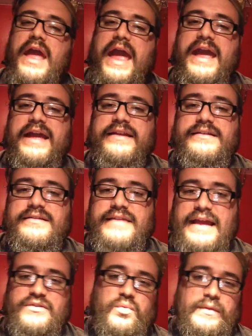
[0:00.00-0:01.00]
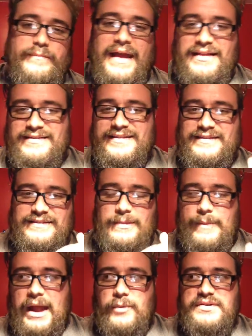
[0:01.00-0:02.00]
and that's what balances the
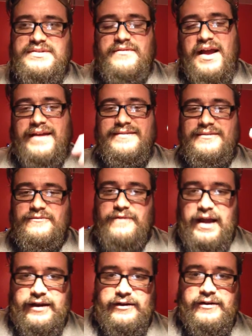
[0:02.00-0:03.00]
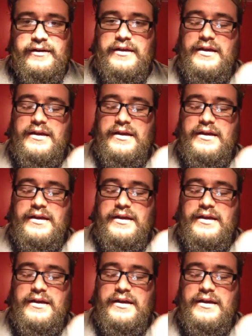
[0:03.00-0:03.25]
powers of ice and fire.